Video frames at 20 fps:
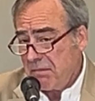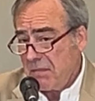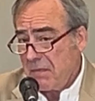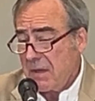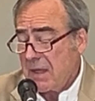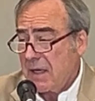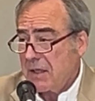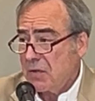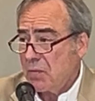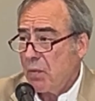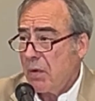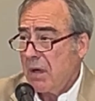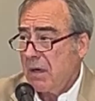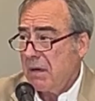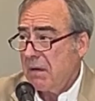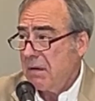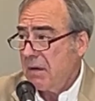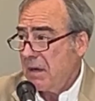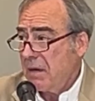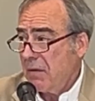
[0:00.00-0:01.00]
That's
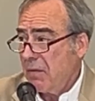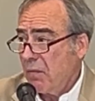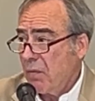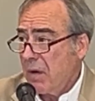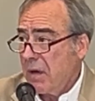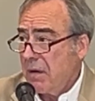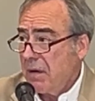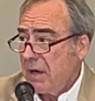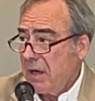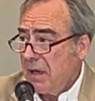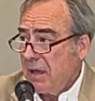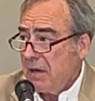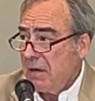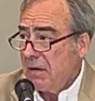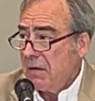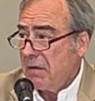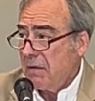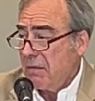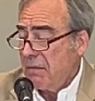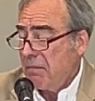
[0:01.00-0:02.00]
one
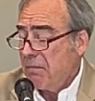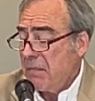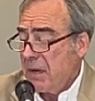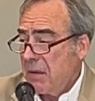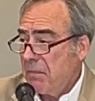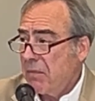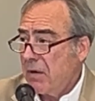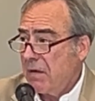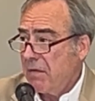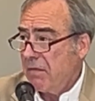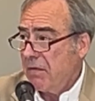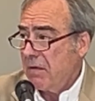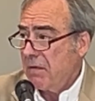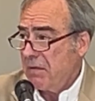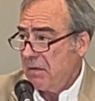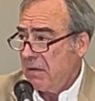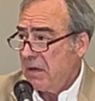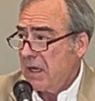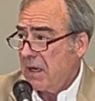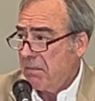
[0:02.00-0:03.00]
end member of
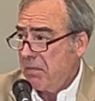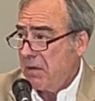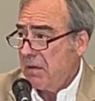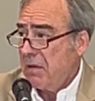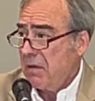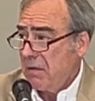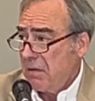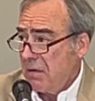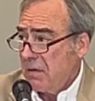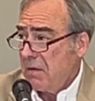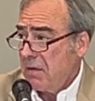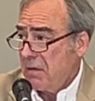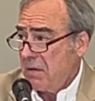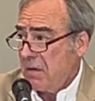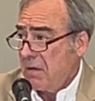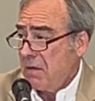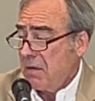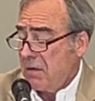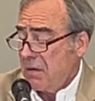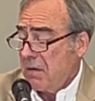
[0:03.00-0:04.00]
the depth.
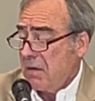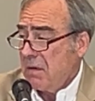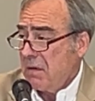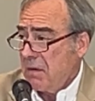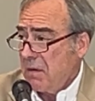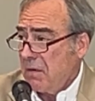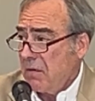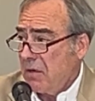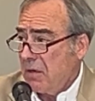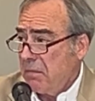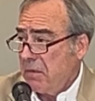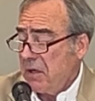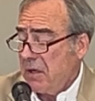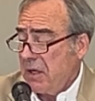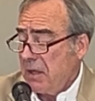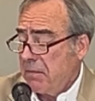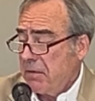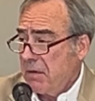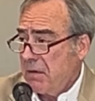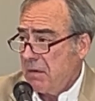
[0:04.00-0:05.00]
Could be
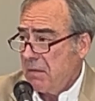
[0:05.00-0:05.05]
deeper.